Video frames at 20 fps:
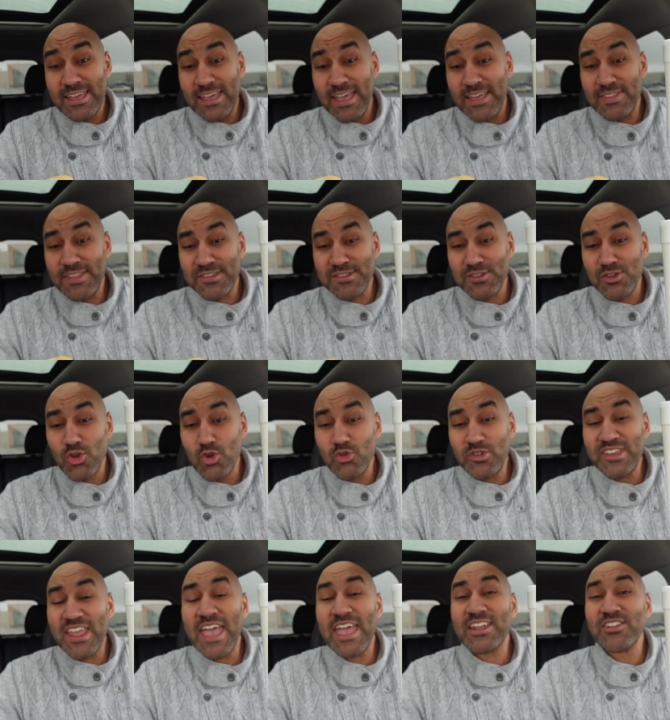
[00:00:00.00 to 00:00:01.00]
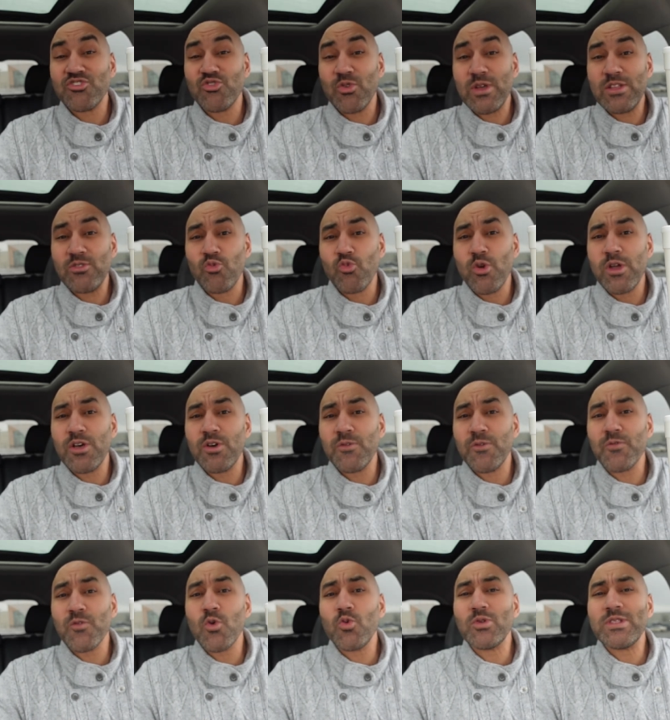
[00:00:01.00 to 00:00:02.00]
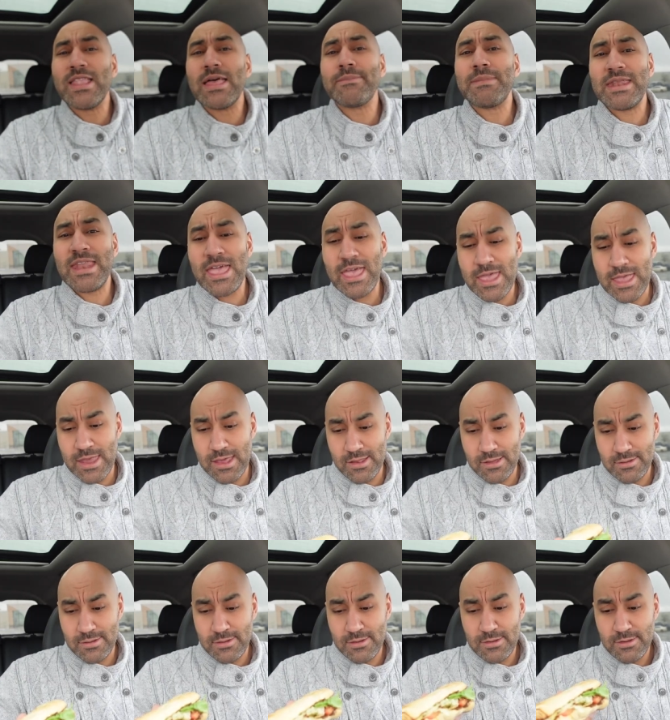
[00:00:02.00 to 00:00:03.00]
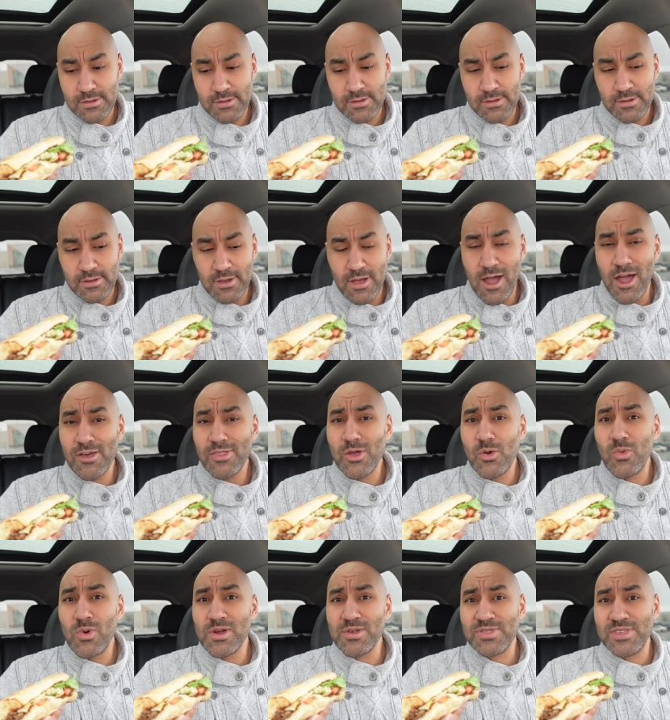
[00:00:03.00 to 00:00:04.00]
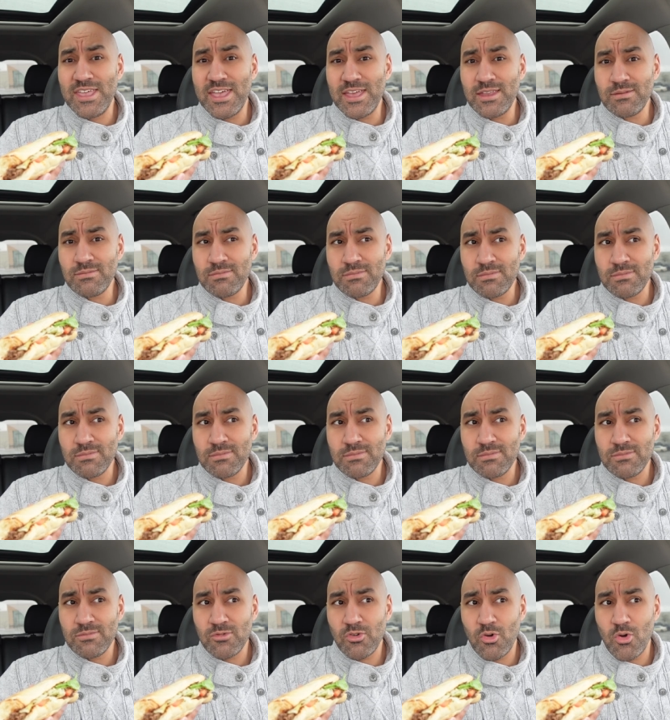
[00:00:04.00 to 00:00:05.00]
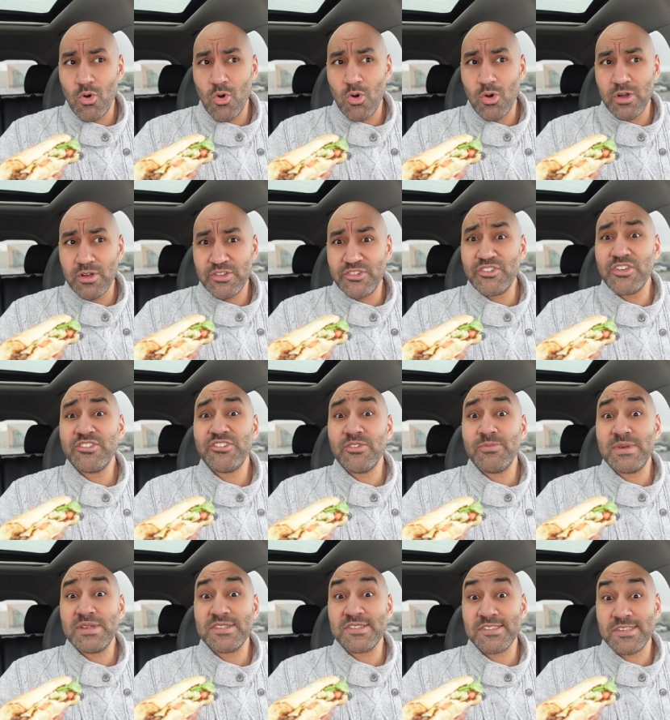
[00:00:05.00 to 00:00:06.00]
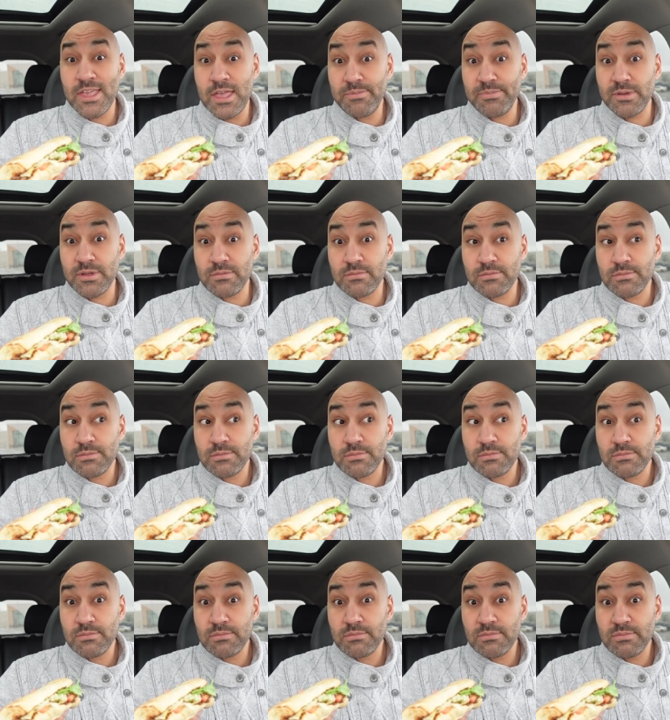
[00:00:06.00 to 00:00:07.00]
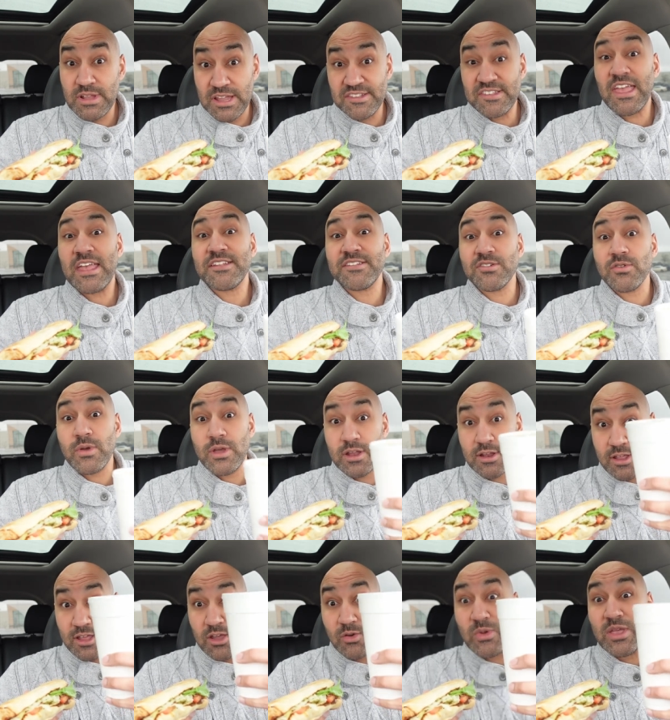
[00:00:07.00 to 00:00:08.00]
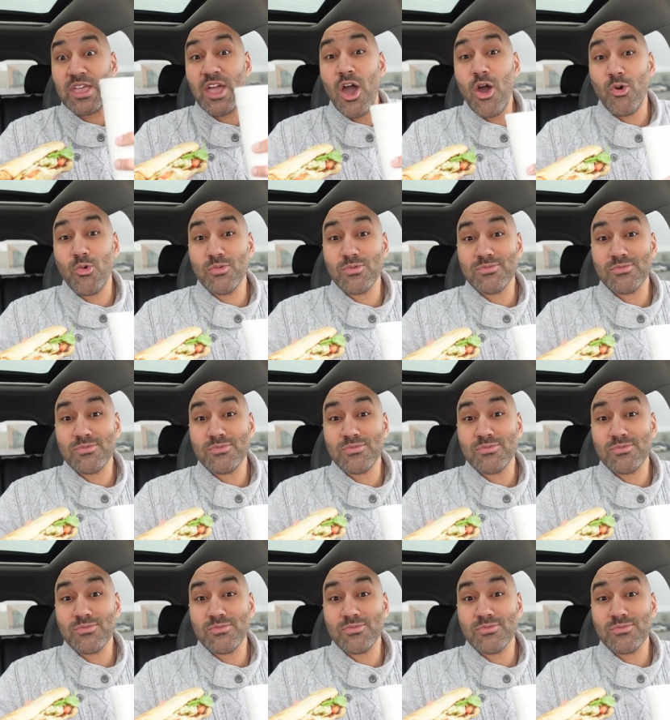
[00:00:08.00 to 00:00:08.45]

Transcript: and this new Tangerine Real Fruit Lemonade. Are they worth getting or should you be skipping? Let's answer it. Here we go.